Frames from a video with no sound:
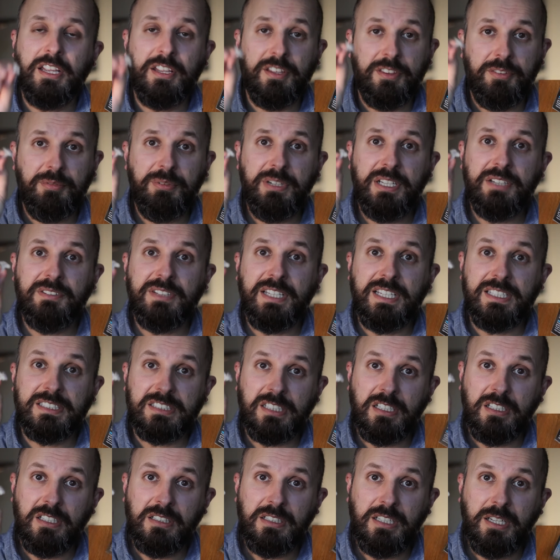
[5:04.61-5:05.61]
3 of these,
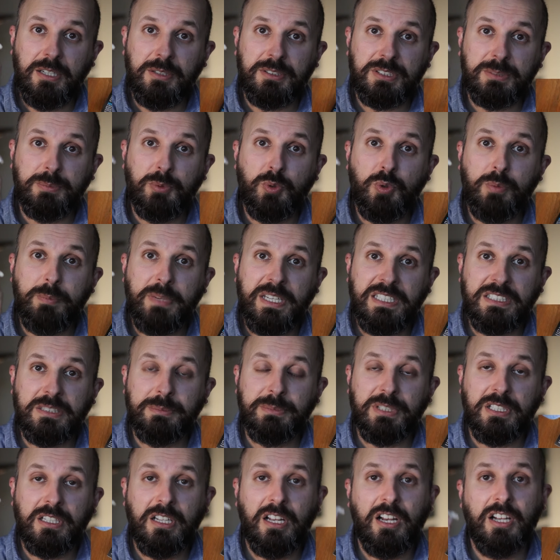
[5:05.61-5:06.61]
small,
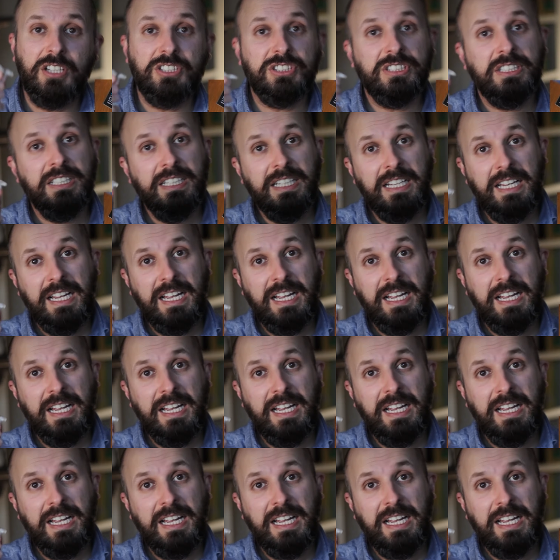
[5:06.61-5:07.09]
medium and large.